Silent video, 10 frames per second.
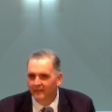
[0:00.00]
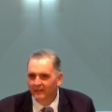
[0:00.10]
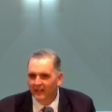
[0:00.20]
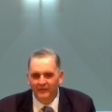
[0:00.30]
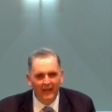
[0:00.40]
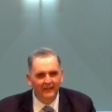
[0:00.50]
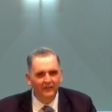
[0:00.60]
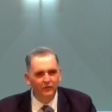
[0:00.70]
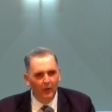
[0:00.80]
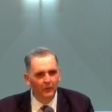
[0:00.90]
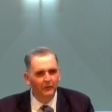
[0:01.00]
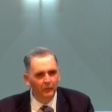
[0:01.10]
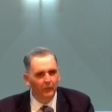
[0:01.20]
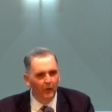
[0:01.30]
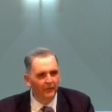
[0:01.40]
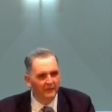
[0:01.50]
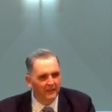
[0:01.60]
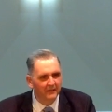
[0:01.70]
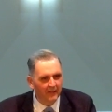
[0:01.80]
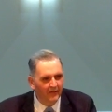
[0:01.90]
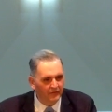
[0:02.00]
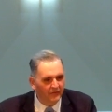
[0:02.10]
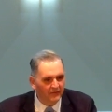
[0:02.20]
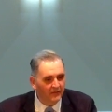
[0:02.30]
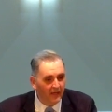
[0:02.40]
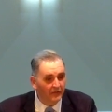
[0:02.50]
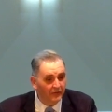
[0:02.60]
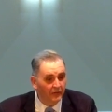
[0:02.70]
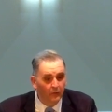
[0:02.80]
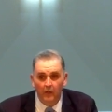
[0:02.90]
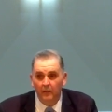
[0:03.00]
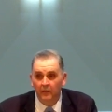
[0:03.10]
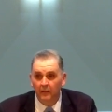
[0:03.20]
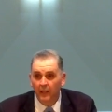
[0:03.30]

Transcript: It's like he's going through all the details of this is how it's going to work.